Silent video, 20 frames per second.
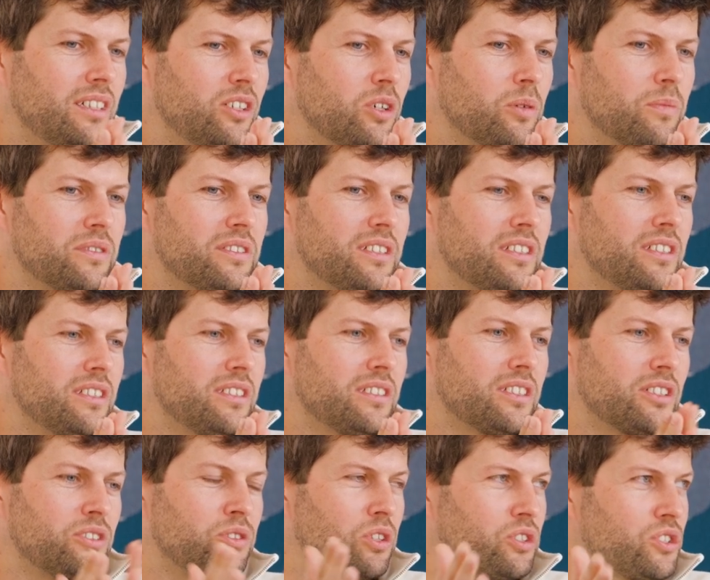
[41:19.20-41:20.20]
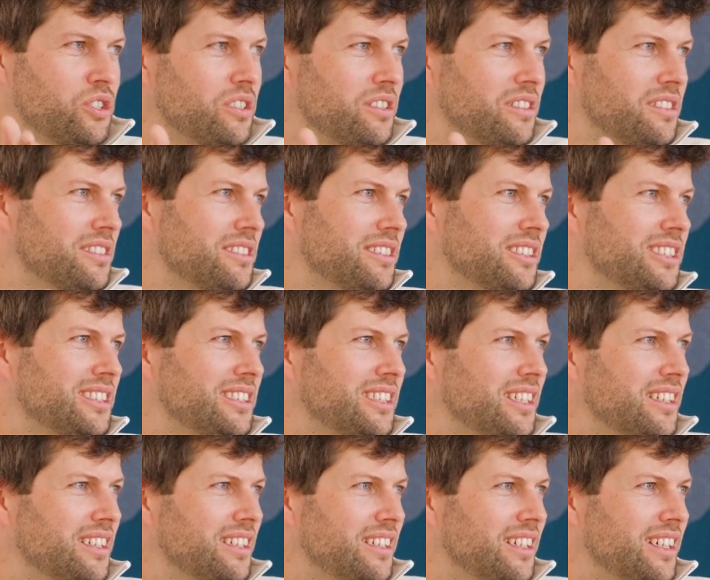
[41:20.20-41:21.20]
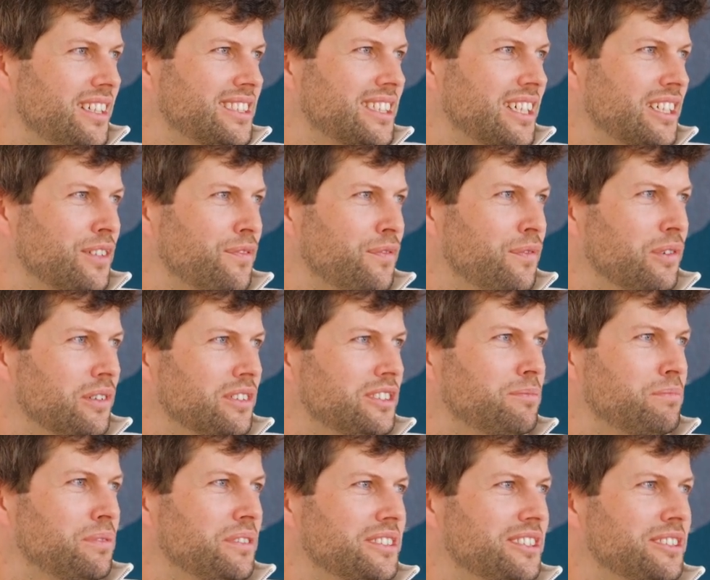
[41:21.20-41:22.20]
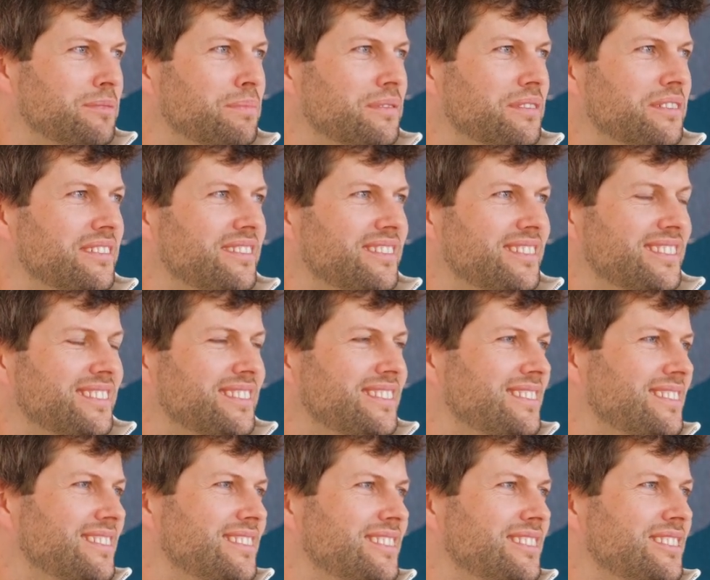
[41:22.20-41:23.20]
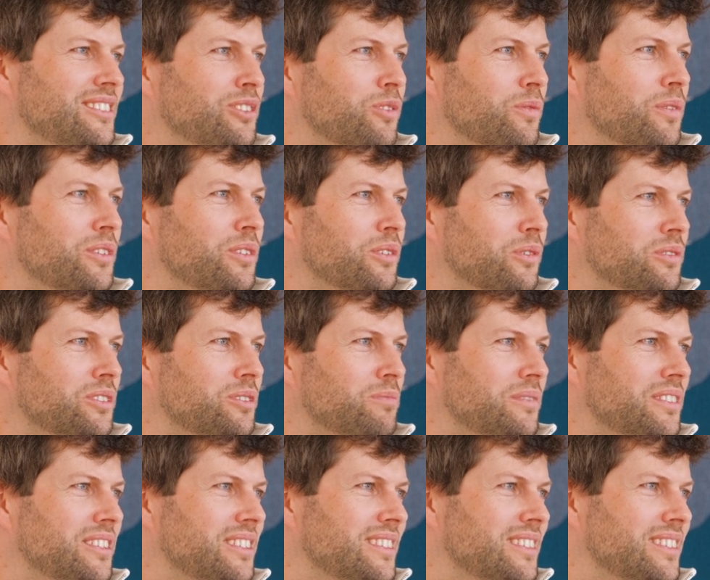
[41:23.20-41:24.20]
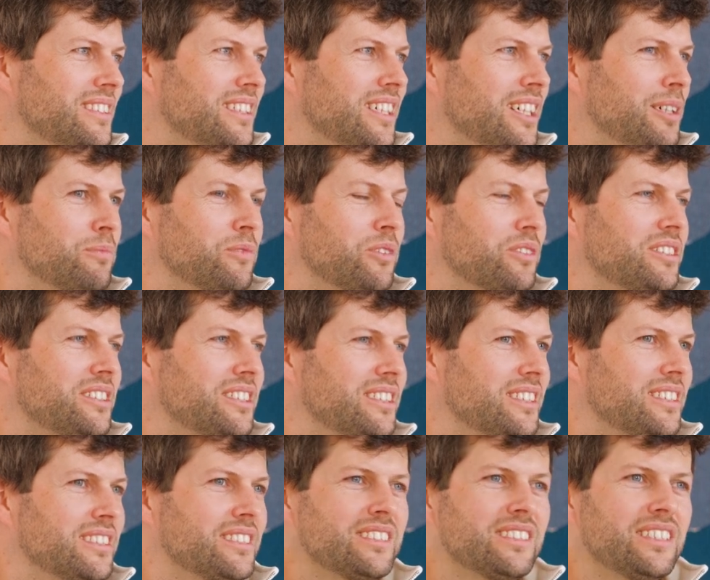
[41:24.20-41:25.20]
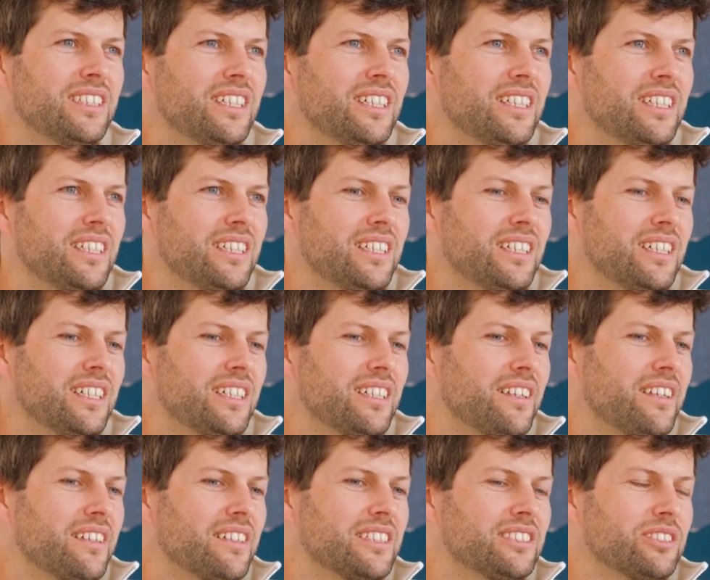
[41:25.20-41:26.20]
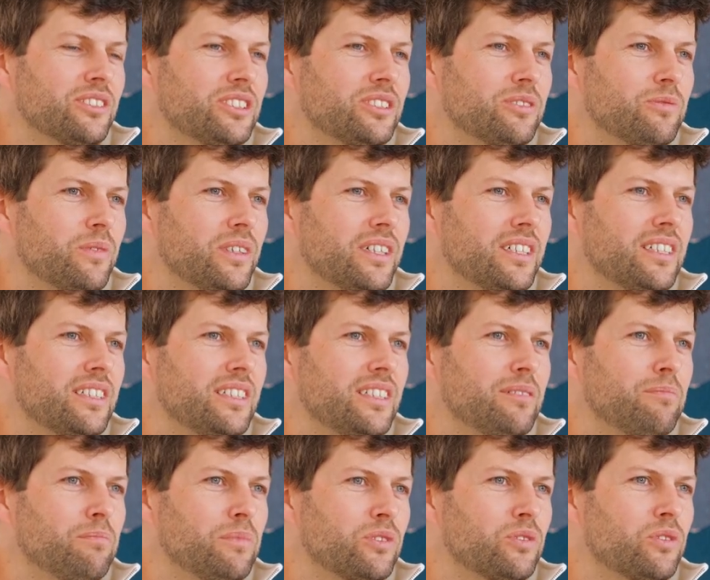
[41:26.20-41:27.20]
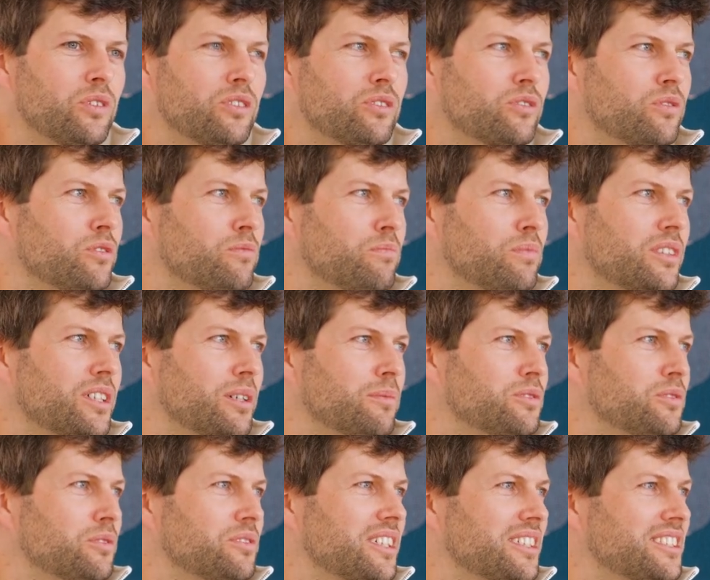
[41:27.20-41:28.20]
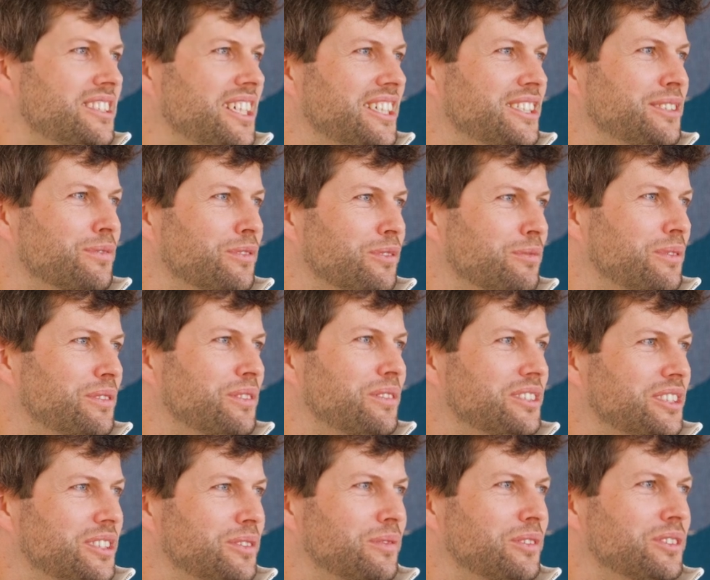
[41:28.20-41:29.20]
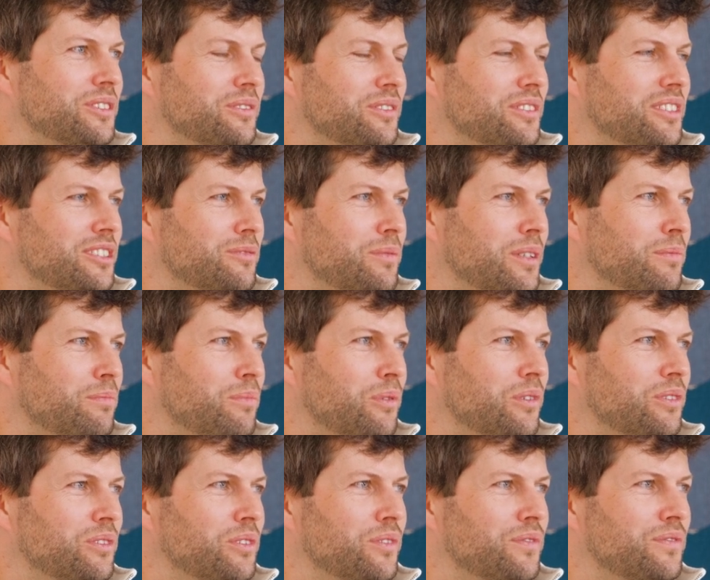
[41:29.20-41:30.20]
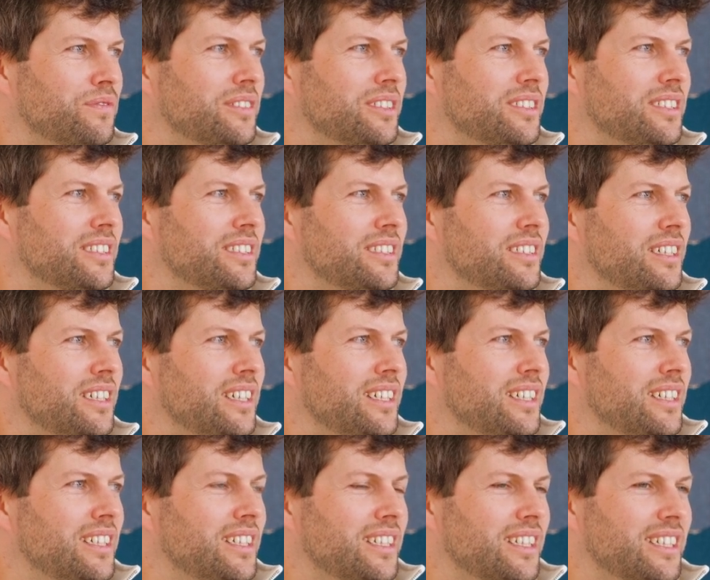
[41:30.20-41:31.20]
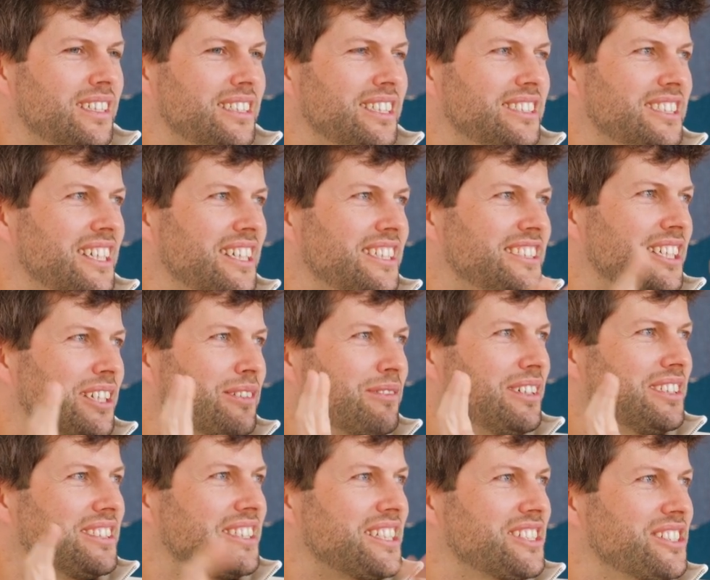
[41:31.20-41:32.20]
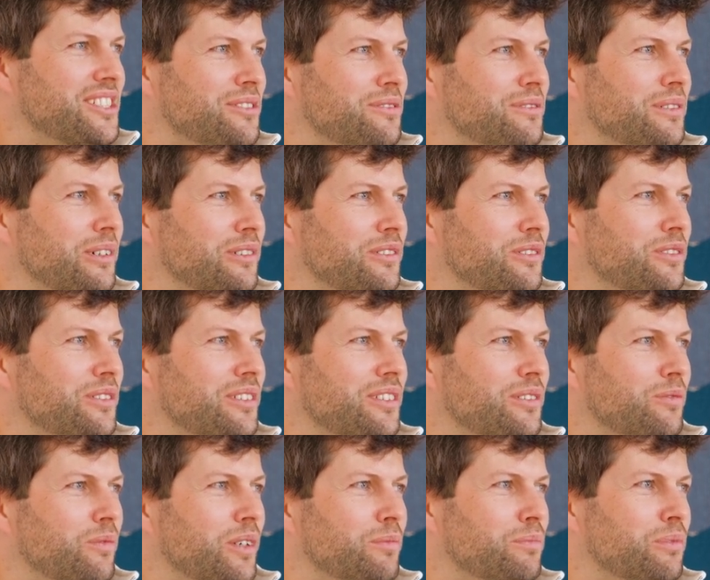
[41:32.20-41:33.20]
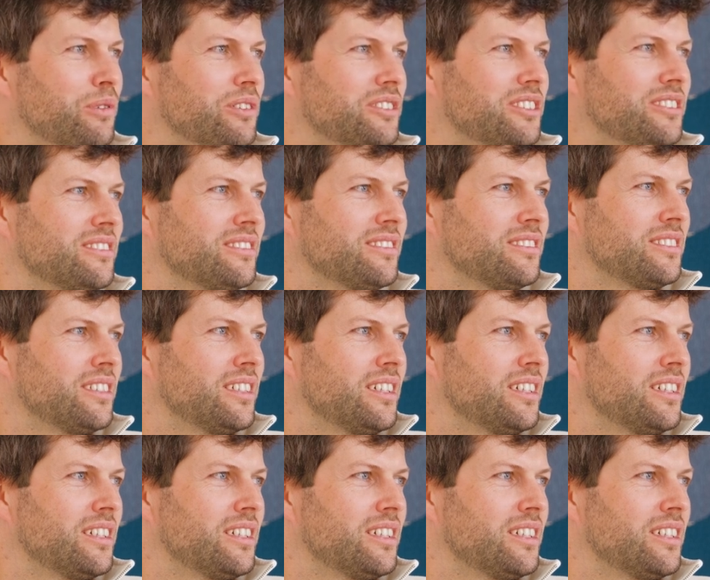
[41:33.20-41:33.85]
obviously, Satoshi did this as kind of first principle. No one knows me. I'm not here. And I think that's also why Bitcoin could become so successful because there was not this one point of, uh, let's say, centralization around uh, one person.